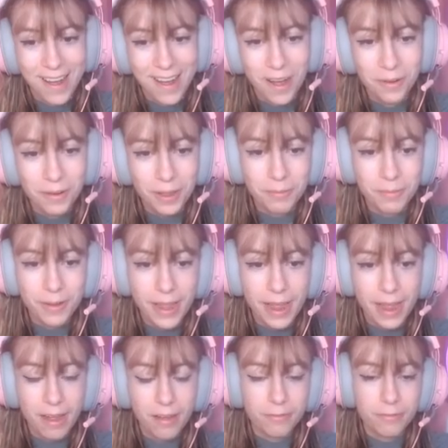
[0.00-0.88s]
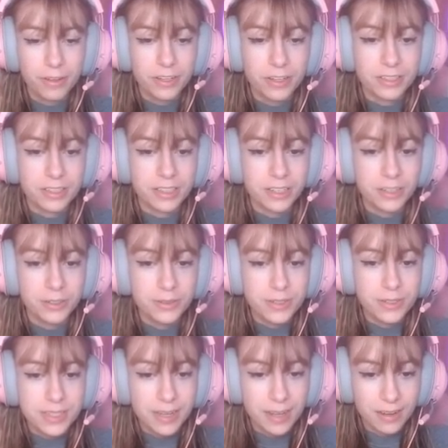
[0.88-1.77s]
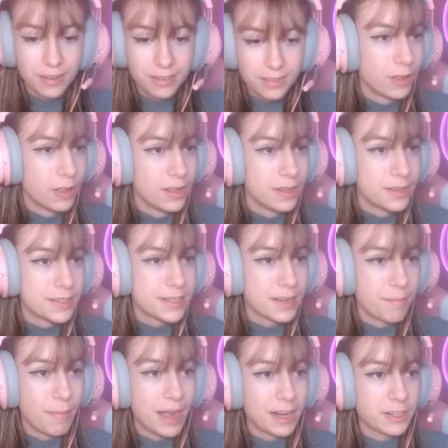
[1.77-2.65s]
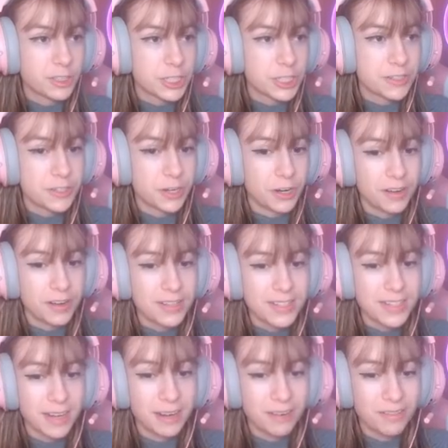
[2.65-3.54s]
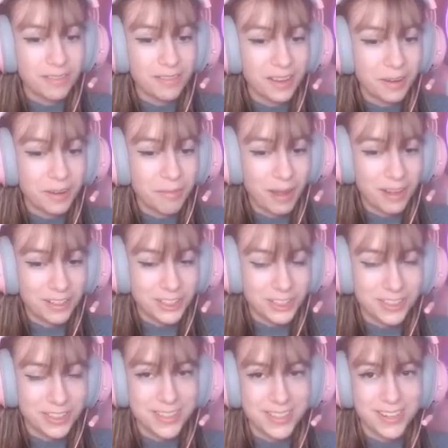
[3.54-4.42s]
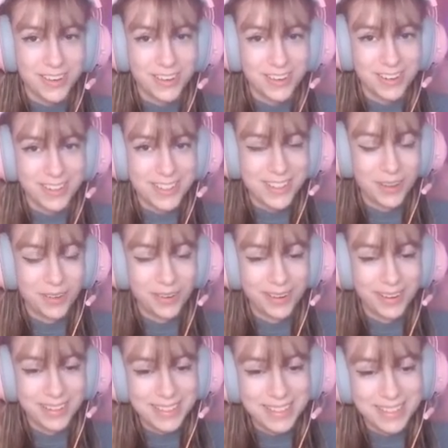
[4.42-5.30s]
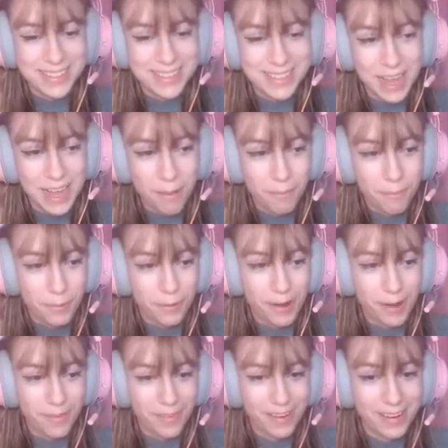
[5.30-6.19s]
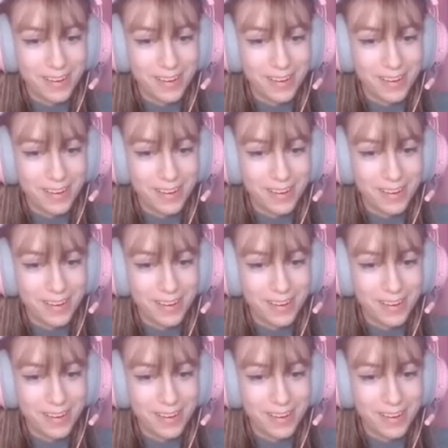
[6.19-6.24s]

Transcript: Okay, we have the new sets, some magic stardust. I don't like magic stardust though, because it's temporary,